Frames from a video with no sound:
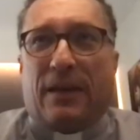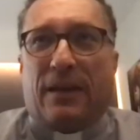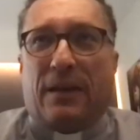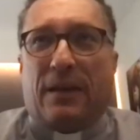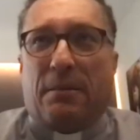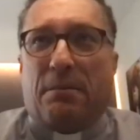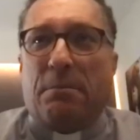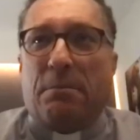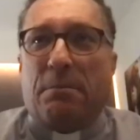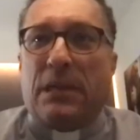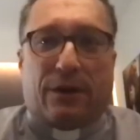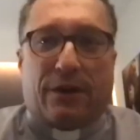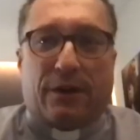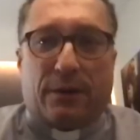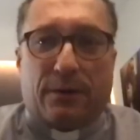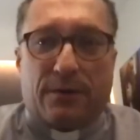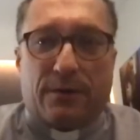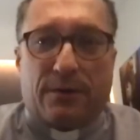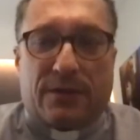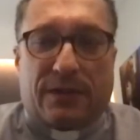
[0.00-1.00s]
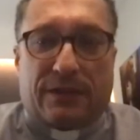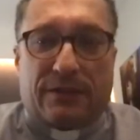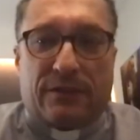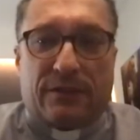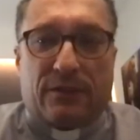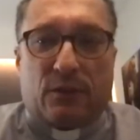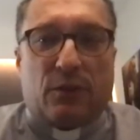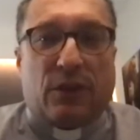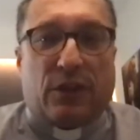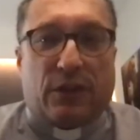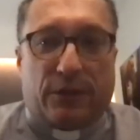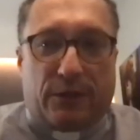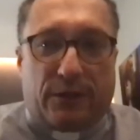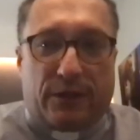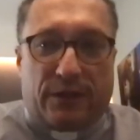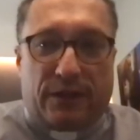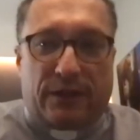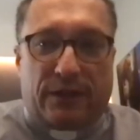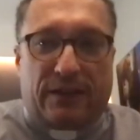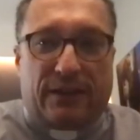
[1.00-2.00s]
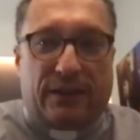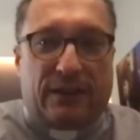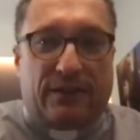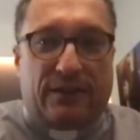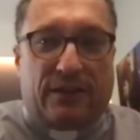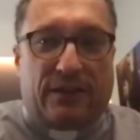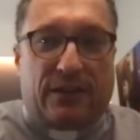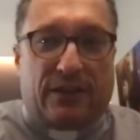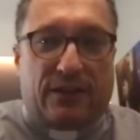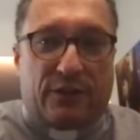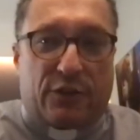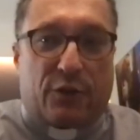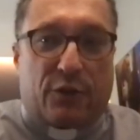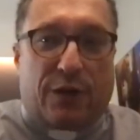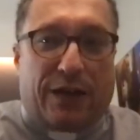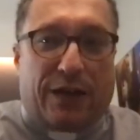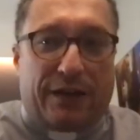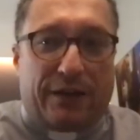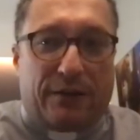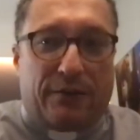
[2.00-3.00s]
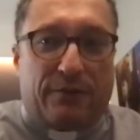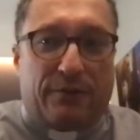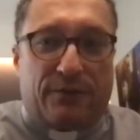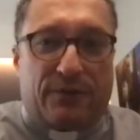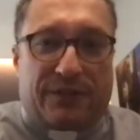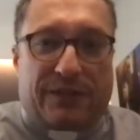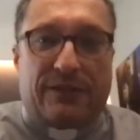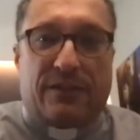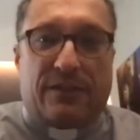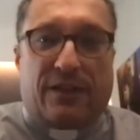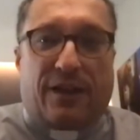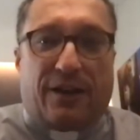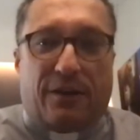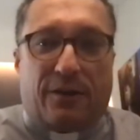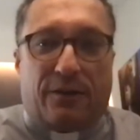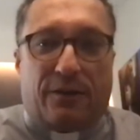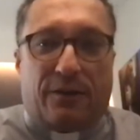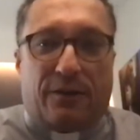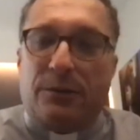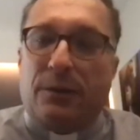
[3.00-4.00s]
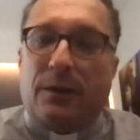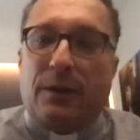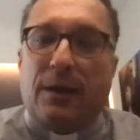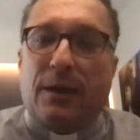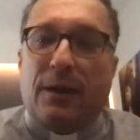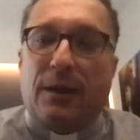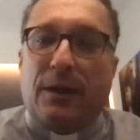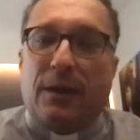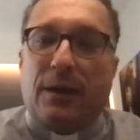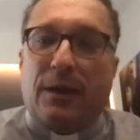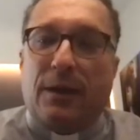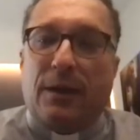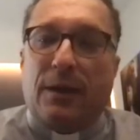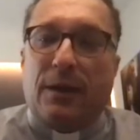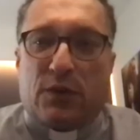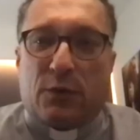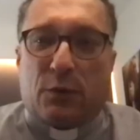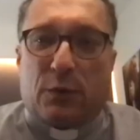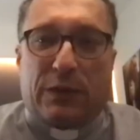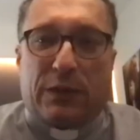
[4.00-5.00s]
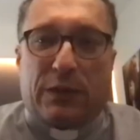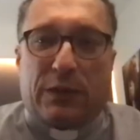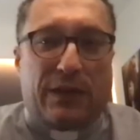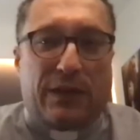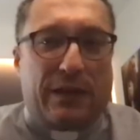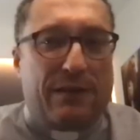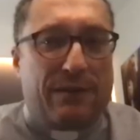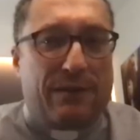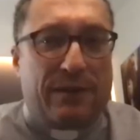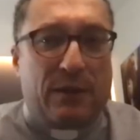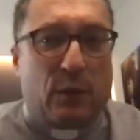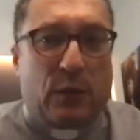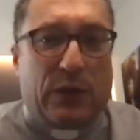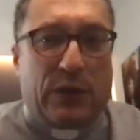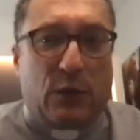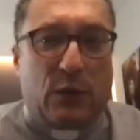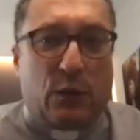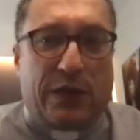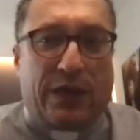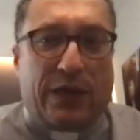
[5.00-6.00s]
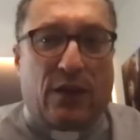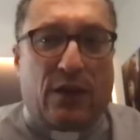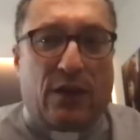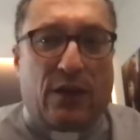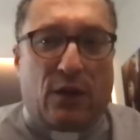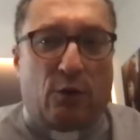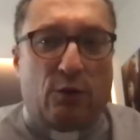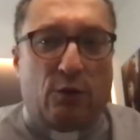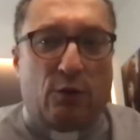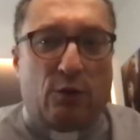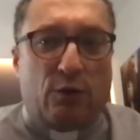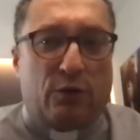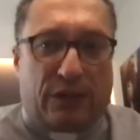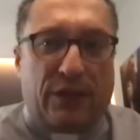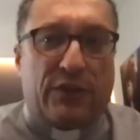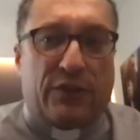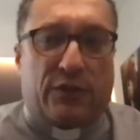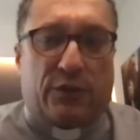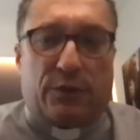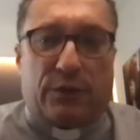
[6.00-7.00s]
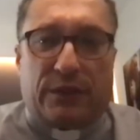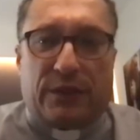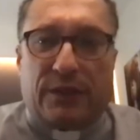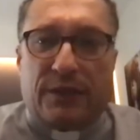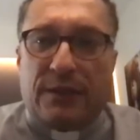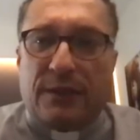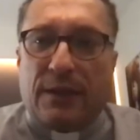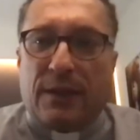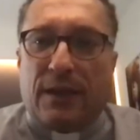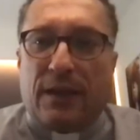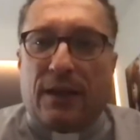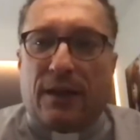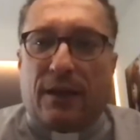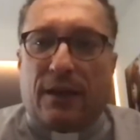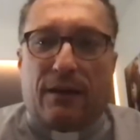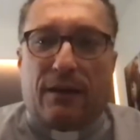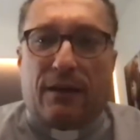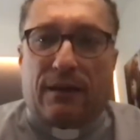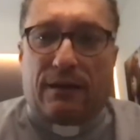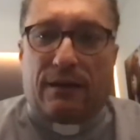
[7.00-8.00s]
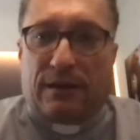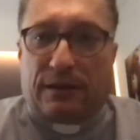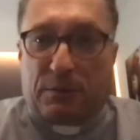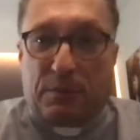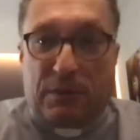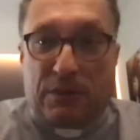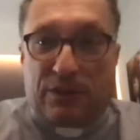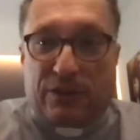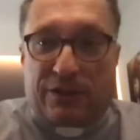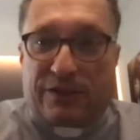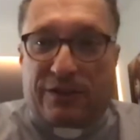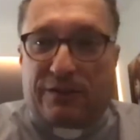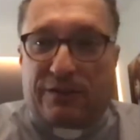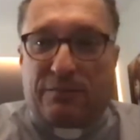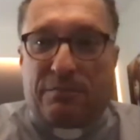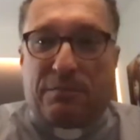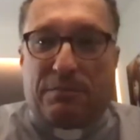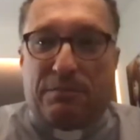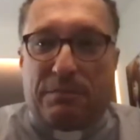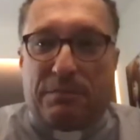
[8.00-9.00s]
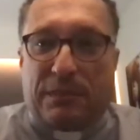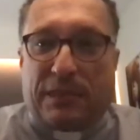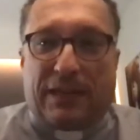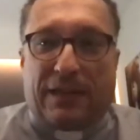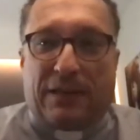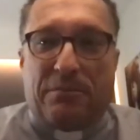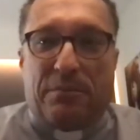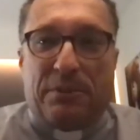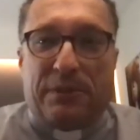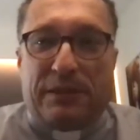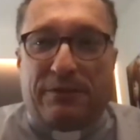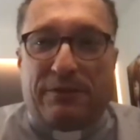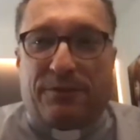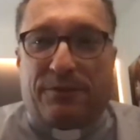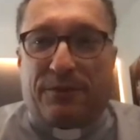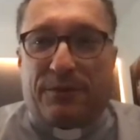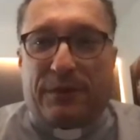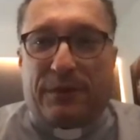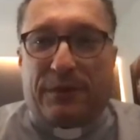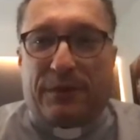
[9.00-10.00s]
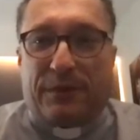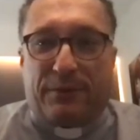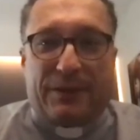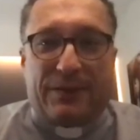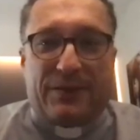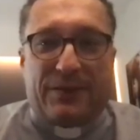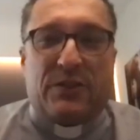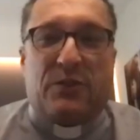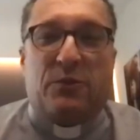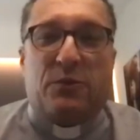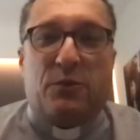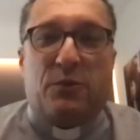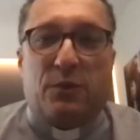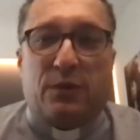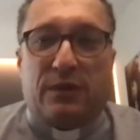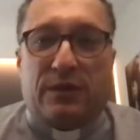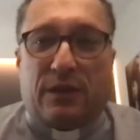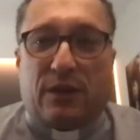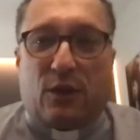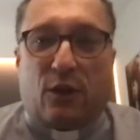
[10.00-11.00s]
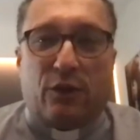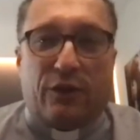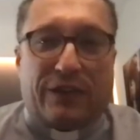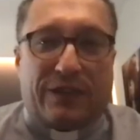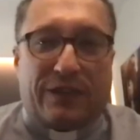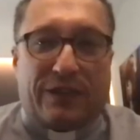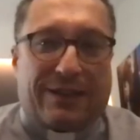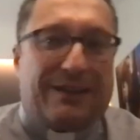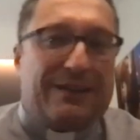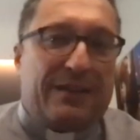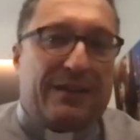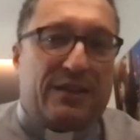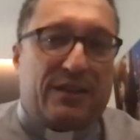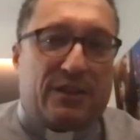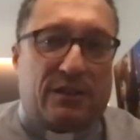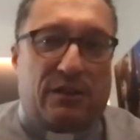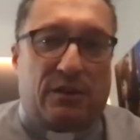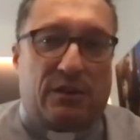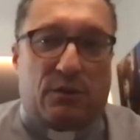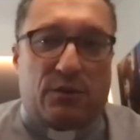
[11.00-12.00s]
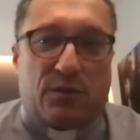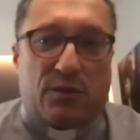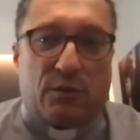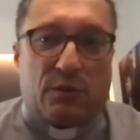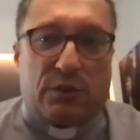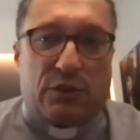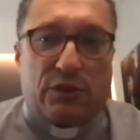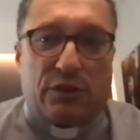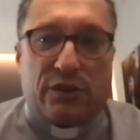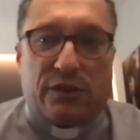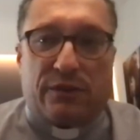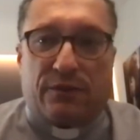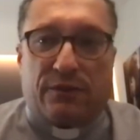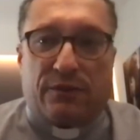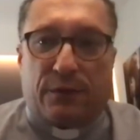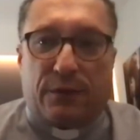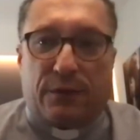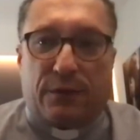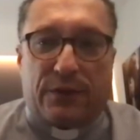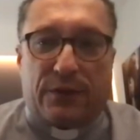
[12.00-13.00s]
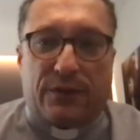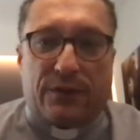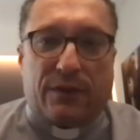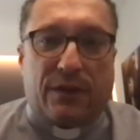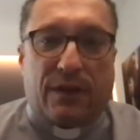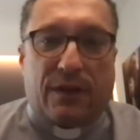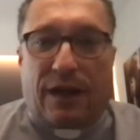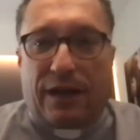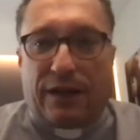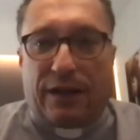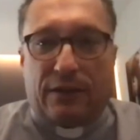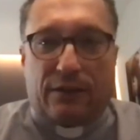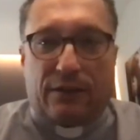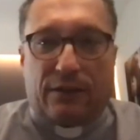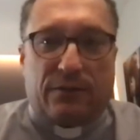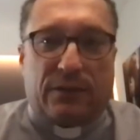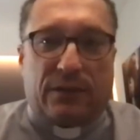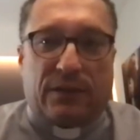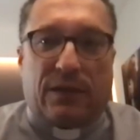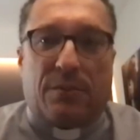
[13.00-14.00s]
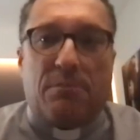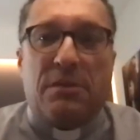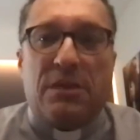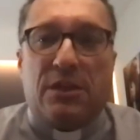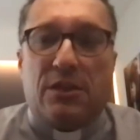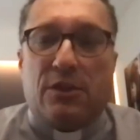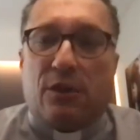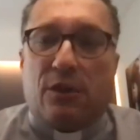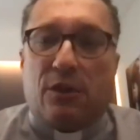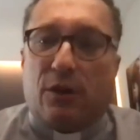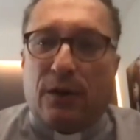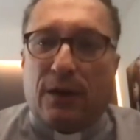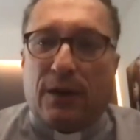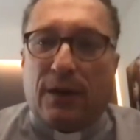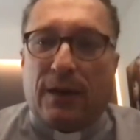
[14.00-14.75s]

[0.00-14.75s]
miracles that occur in the shrine of Santiago, no? Because even when we go to the history, let me just make a brief reference to the Codex Calixtinus, which is the first guide of the Camino.